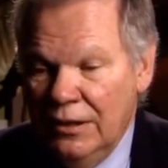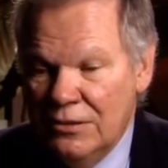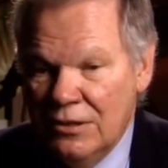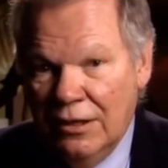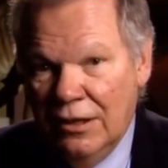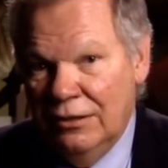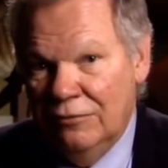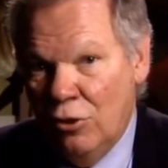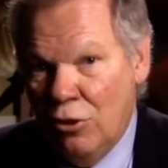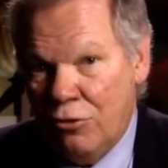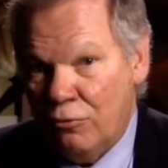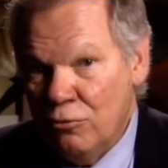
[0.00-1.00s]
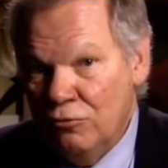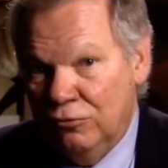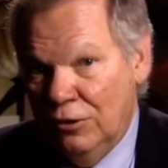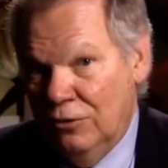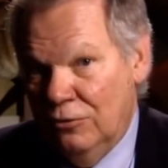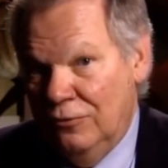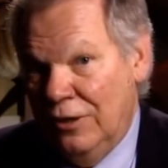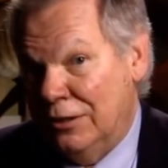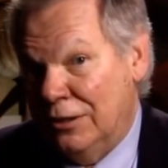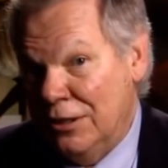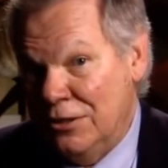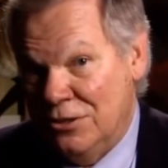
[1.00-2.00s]
It's a kind of a through-flow
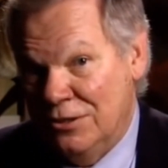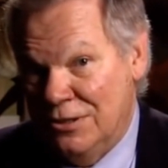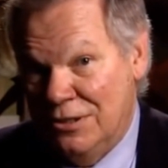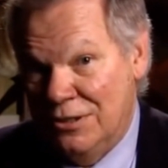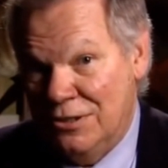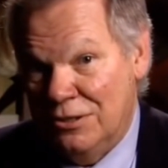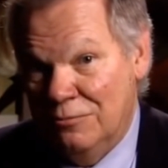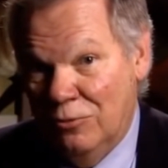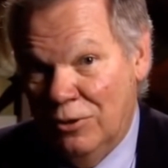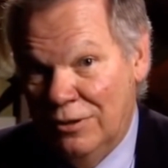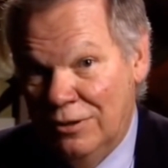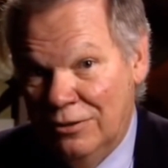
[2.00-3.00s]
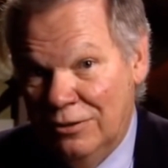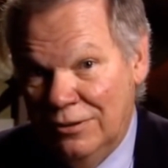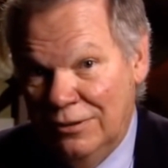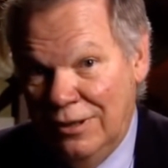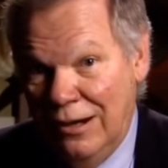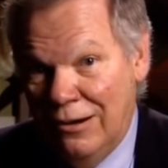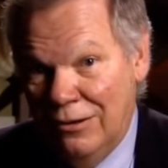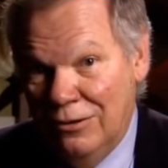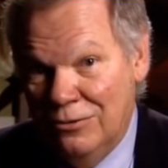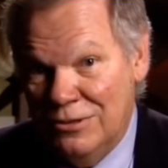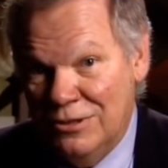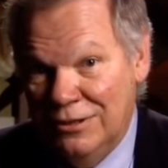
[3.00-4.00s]
ventilation system where the air
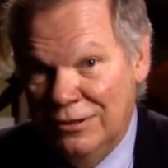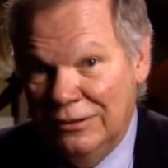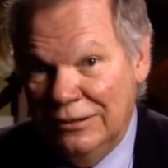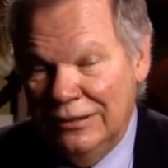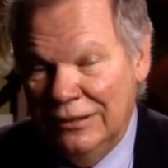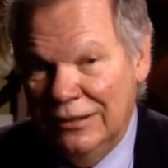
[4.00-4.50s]
goes in